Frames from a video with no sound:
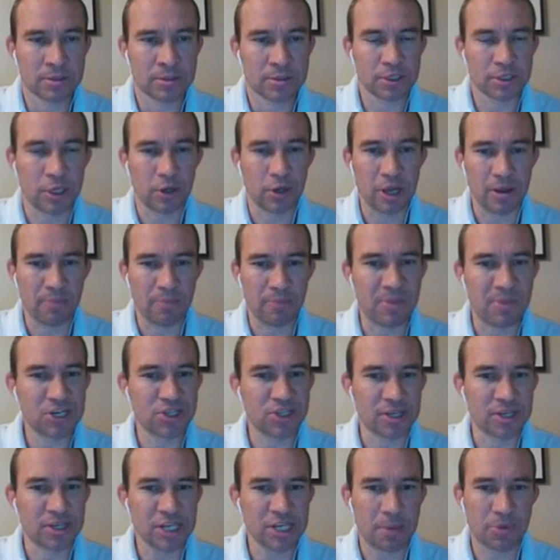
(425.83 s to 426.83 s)
So I
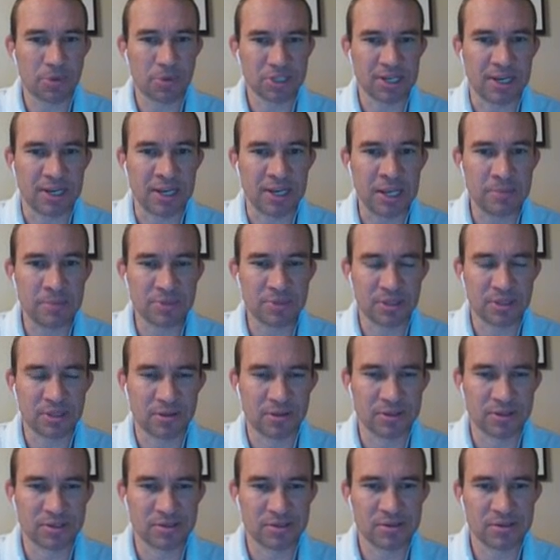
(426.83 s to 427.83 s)
mentioned this a couple times,
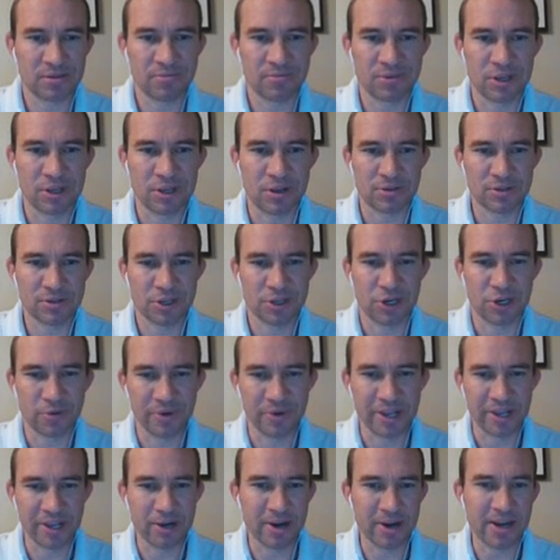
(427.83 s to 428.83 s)
and this is, it's good to
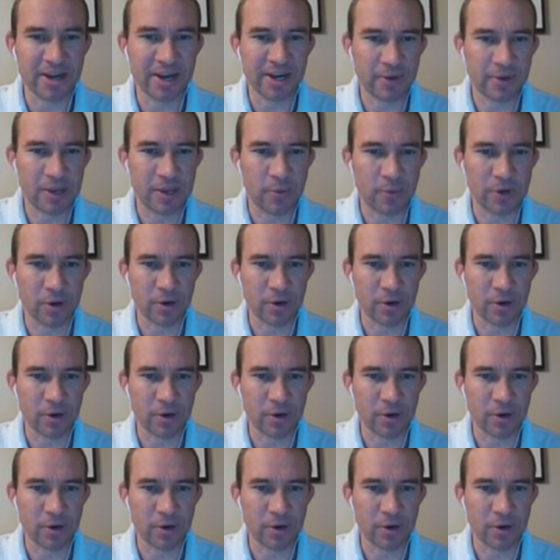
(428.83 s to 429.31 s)
reiterate anyway.